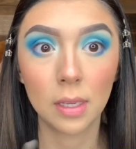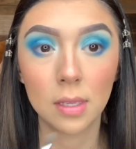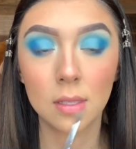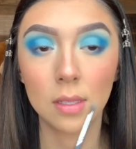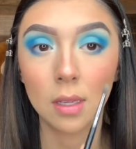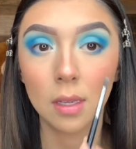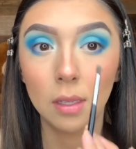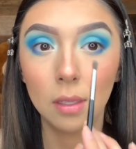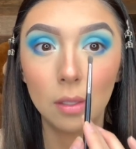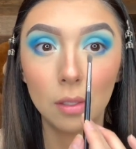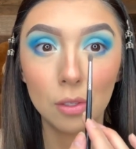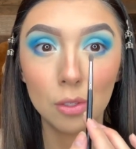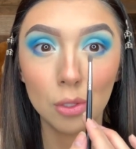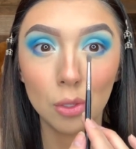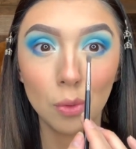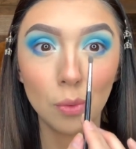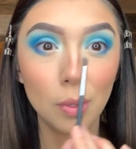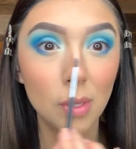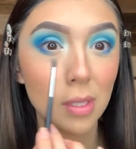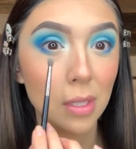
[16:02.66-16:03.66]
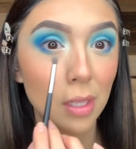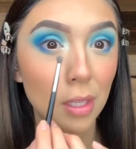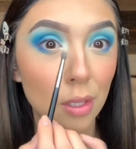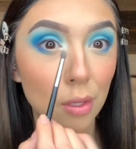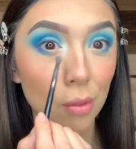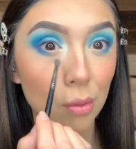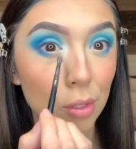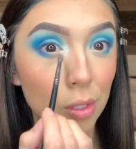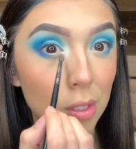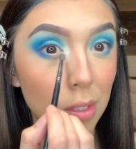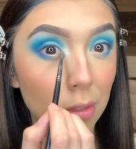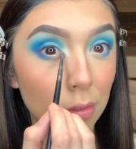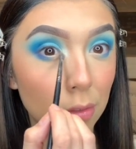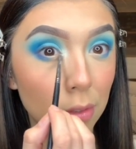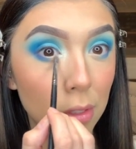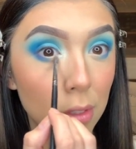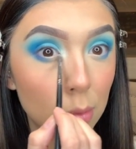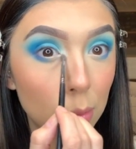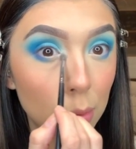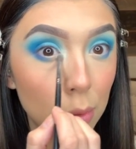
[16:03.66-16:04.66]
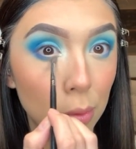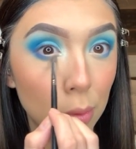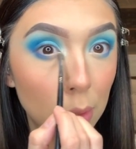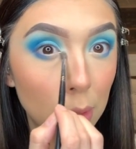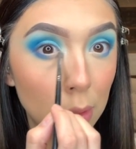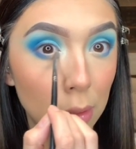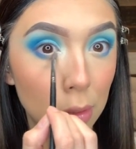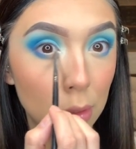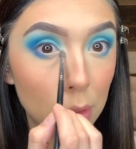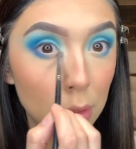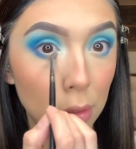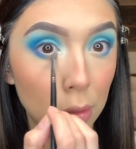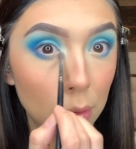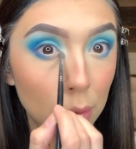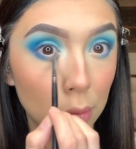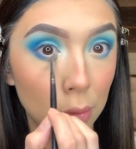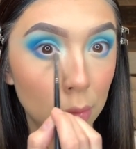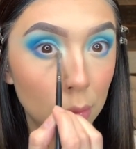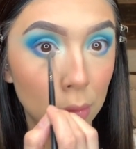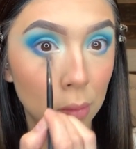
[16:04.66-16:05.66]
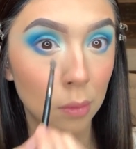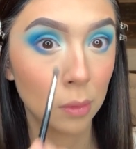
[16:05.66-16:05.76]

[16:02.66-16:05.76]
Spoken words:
said, there's always a huge difference between the two.